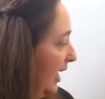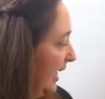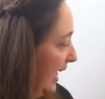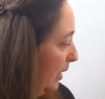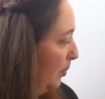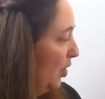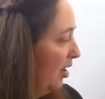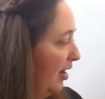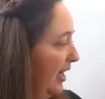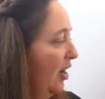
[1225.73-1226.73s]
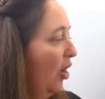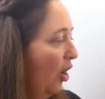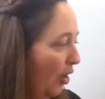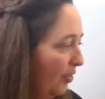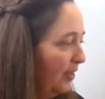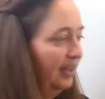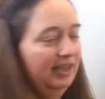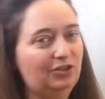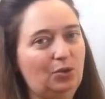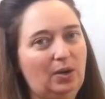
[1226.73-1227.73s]
Keep your eye on the
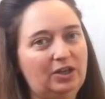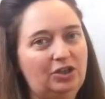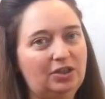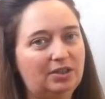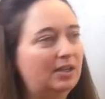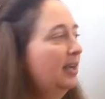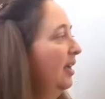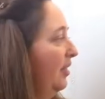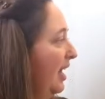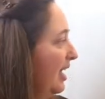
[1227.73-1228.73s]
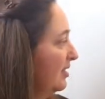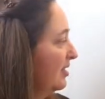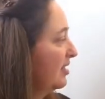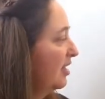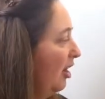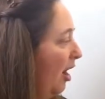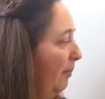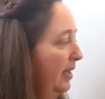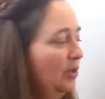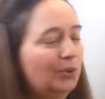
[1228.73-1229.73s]
next question. The answers
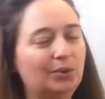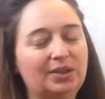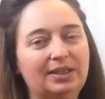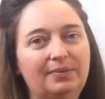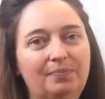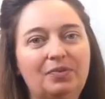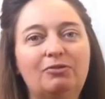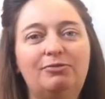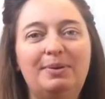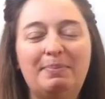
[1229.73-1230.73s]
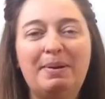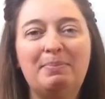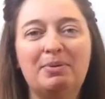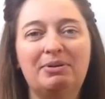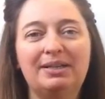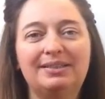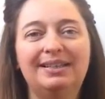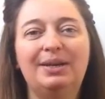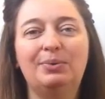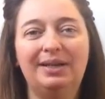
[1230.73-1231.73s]
come in order. Remember it,
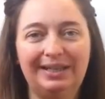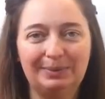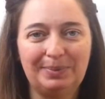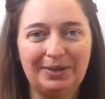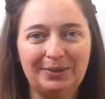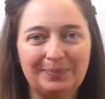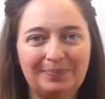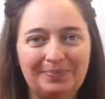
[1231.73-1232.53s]
it will help you.